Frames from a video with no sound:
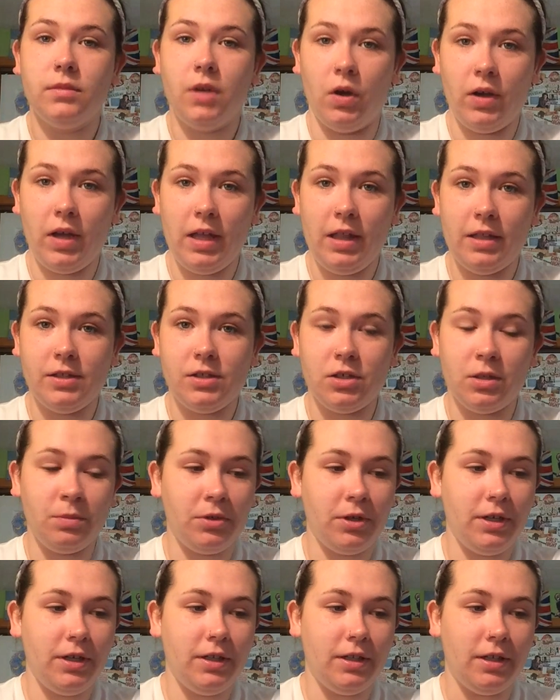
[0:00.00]
Okay, let's
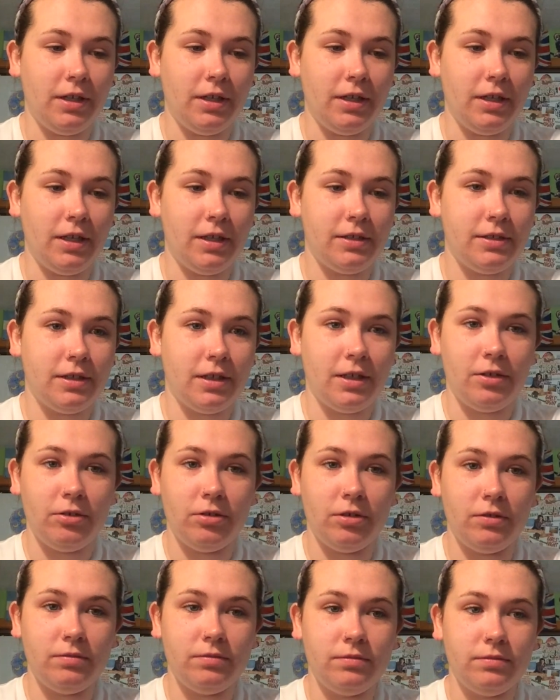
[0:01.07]
jump right in then, I guess. I don't
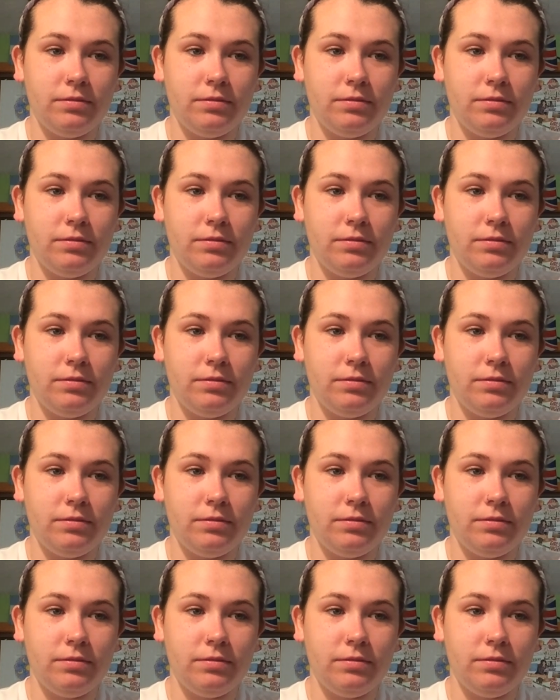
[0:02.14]
know.